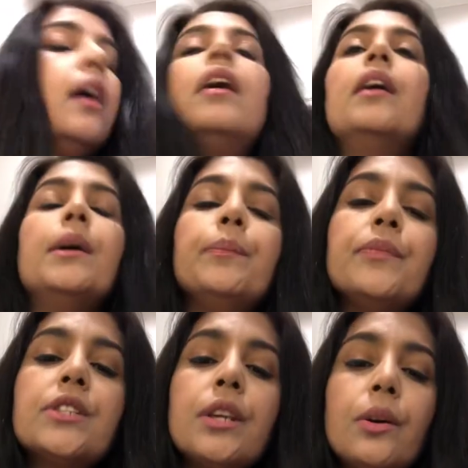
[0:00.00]
Um,
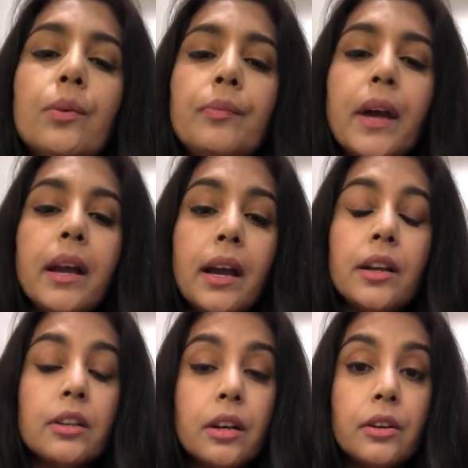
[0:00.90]
so I, I
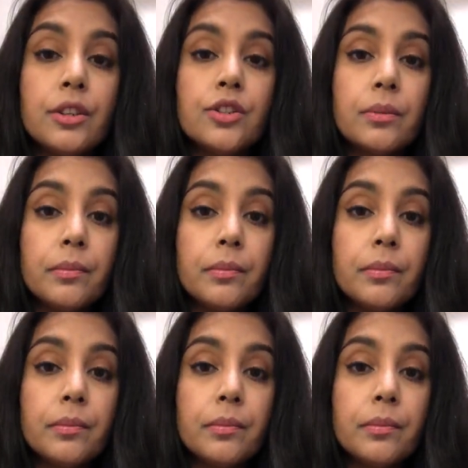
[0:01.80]
encourage